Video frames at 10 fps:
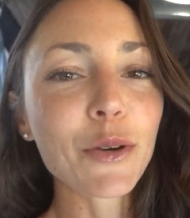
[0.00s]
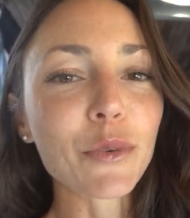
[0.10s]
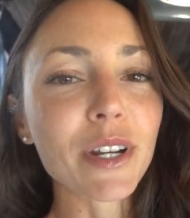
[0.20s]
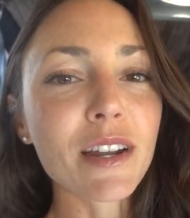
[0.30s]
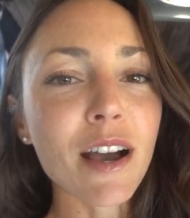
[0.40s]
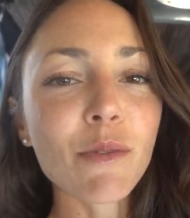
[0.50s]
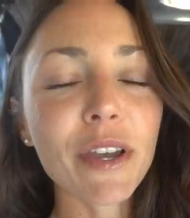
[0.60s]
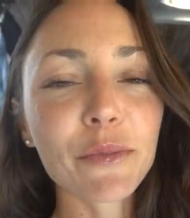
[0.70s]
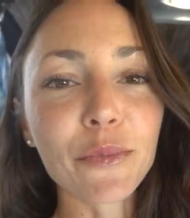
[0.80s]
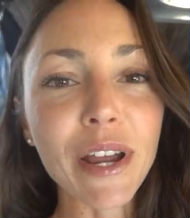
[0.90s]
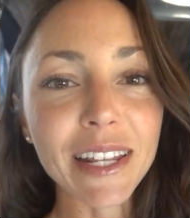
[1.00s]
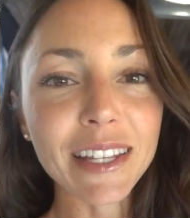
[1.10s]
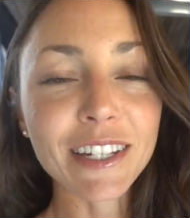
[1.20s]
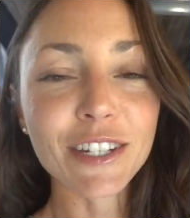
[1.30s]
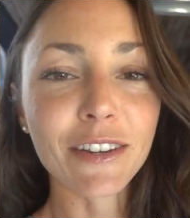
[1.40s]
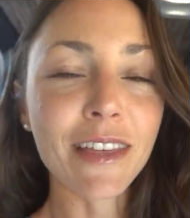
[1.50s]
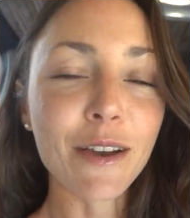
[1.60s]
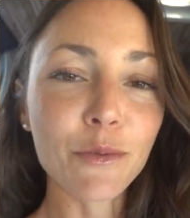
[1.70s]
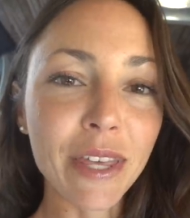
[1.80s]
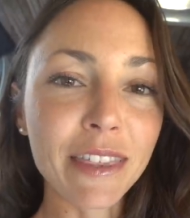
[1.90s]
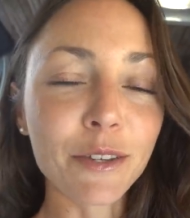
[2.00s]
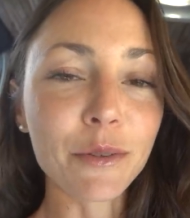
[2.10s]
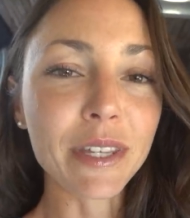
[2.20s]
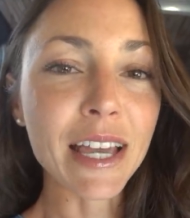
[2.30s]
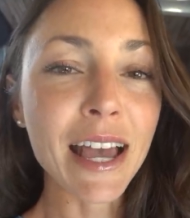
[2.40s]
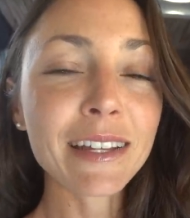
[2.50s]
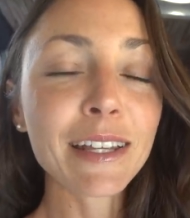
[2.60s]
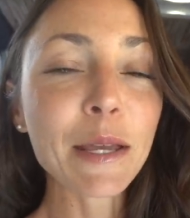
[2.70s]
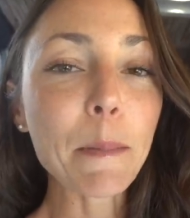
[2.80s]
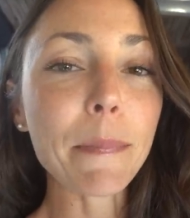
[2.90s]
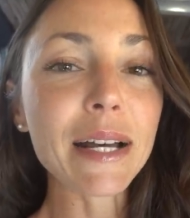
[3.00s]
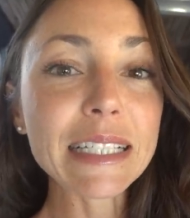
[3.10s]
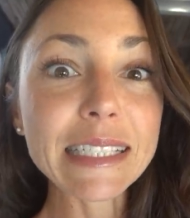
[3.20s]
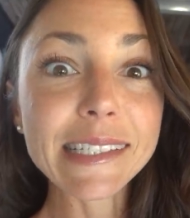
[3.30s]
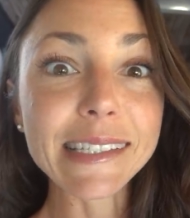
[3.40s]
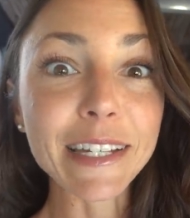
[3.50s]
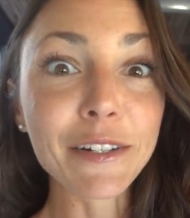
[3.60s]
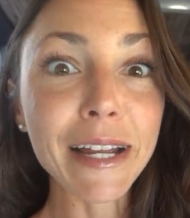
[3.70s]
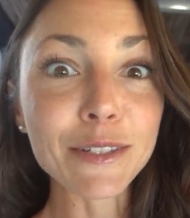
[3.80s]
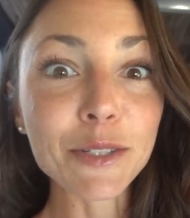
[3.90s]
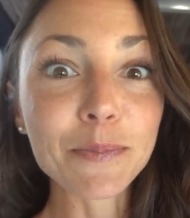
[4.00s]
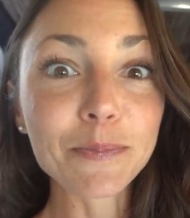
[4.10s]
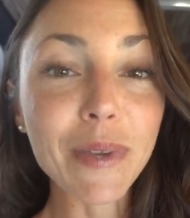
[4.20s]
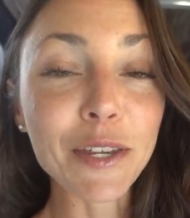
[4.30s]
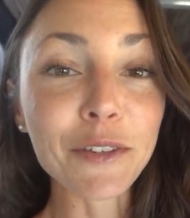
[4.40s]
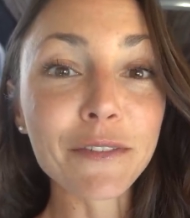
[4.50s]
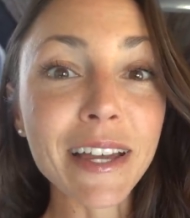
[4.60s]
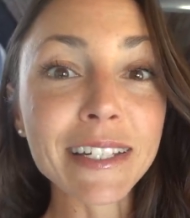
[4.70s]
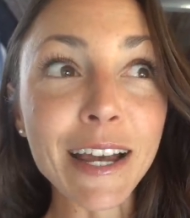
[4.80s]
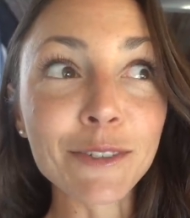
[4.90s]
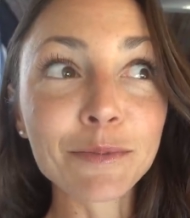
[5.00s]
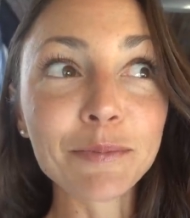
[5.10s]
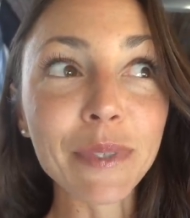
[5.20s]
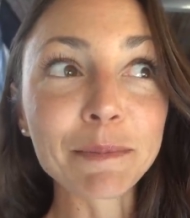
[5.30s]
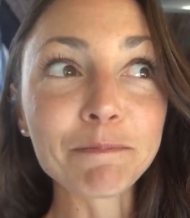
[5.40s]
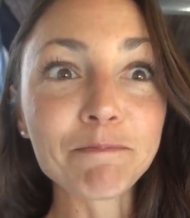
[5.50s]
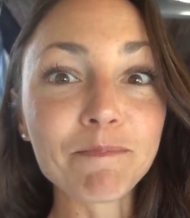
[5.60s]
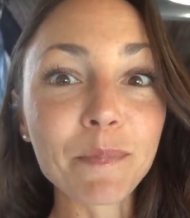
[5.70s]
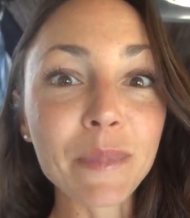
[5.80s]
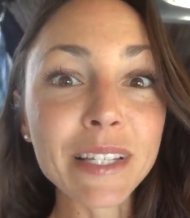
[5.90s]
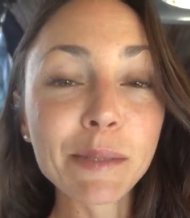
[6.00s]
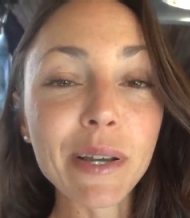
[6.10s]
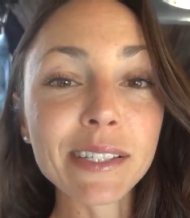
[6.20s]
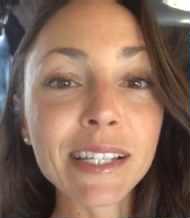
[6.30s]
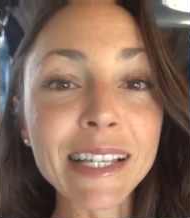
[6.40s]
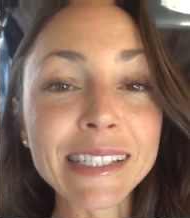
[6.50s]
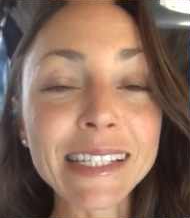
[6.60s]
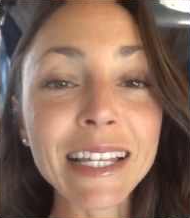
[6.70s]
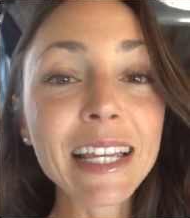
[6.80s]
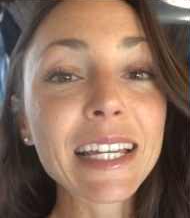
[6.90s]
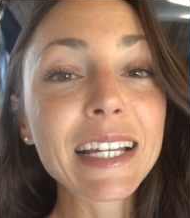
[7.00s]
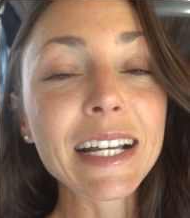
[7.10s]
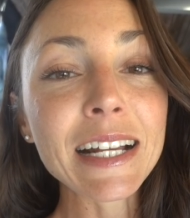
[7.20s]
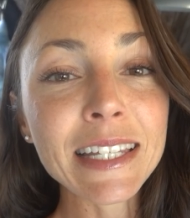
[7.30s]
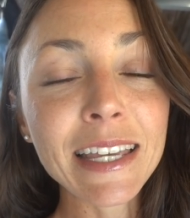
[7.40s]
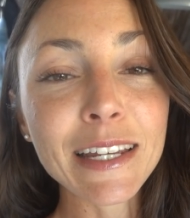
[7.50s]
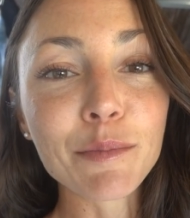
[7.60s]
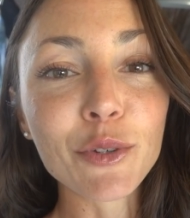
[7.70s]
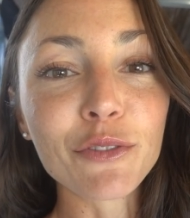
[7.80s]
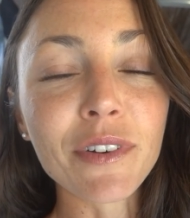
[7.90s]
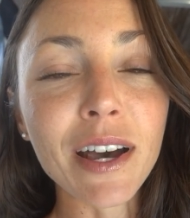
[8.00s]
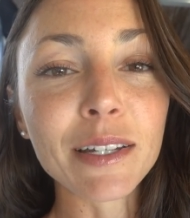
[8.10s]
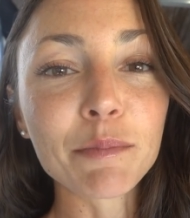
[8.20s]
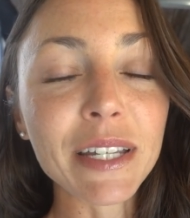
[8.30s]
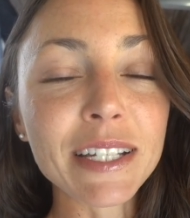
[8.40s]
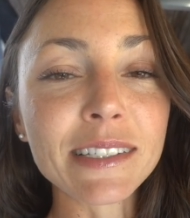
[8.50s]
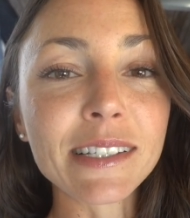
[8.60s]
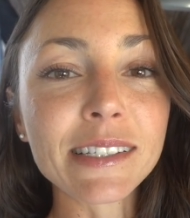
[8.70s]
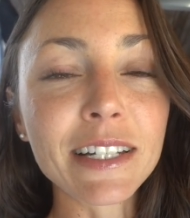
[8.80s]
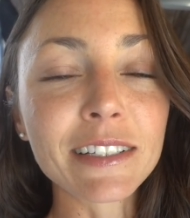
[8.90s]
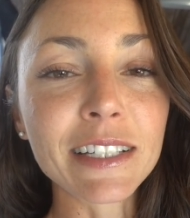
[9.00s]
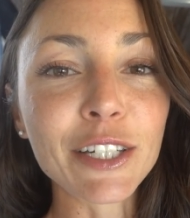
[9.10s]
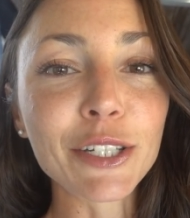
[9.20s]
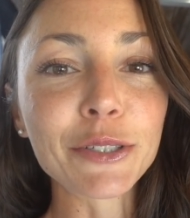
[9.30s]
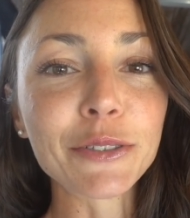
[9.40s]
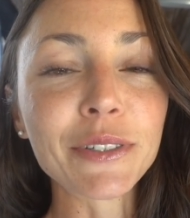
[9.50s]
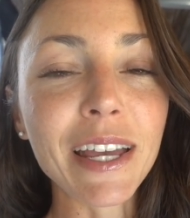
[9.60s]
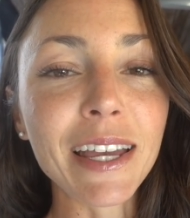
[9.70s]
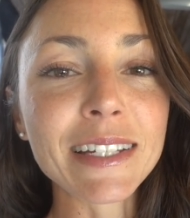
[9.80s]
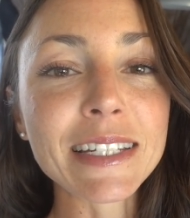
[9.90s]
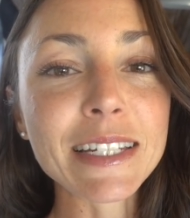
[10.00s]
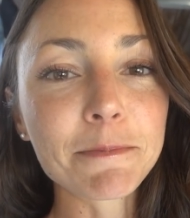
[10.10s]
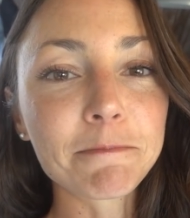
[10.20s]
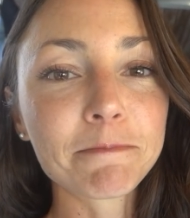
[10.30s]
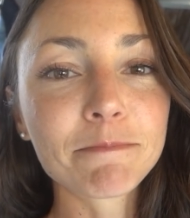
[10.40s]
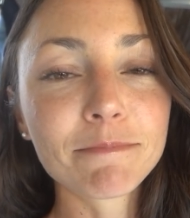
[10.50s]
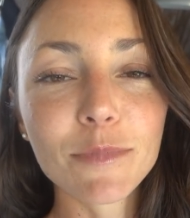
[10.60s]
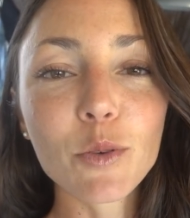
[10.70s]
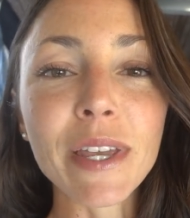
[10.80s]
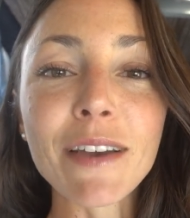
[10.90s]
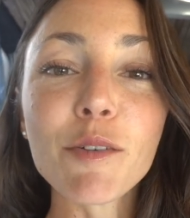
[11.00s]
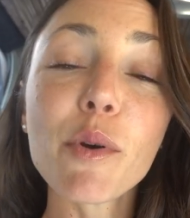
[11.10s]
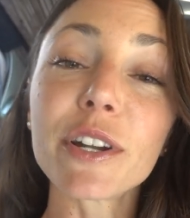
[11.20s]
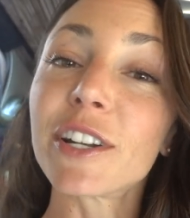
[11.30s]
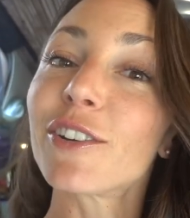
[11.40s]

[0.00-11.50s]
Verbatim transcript: We're not quite ready to share that with you yet, but stick around and you'll find out. But this bus has got to get a move on because it's nearly noon and we have a border to